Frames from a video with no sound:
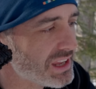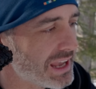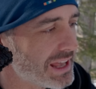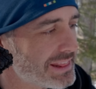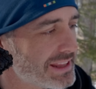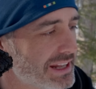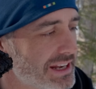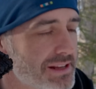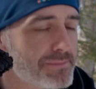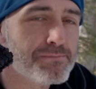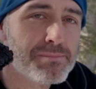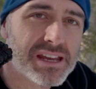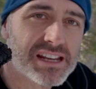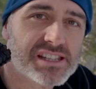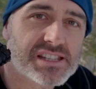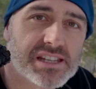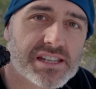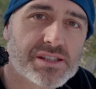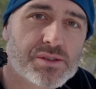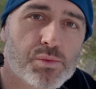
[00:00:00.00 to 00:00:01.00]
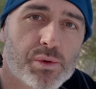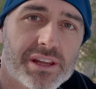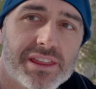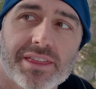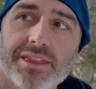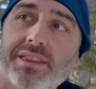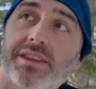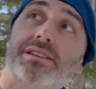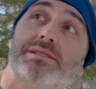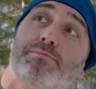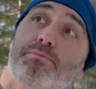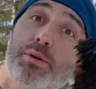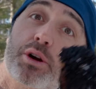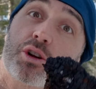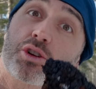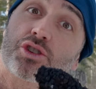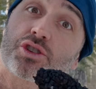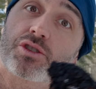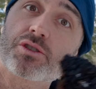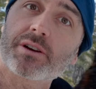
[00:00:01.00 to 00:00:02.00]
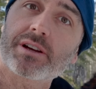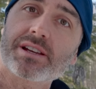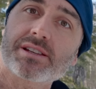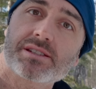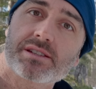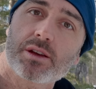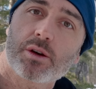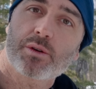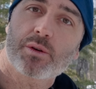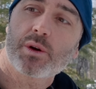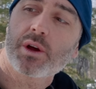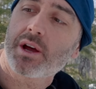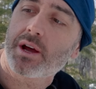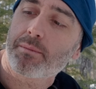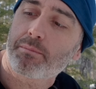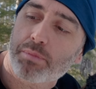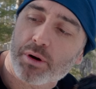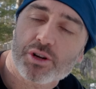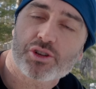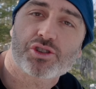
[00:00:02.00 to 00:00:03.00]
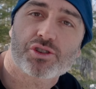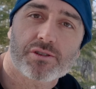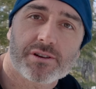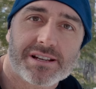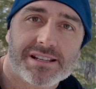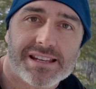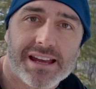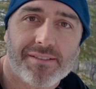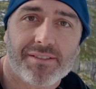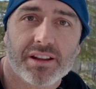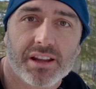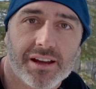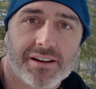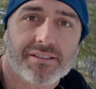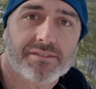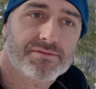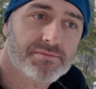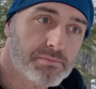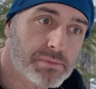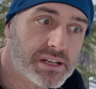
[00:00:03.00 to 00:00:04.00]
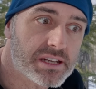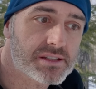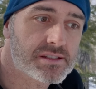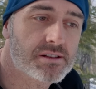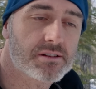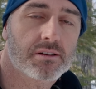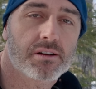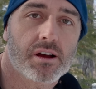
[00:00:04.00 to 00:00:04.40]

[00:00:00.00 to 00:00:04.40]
And then it mixes with this birch tree. So birch trees have a lot of medicinal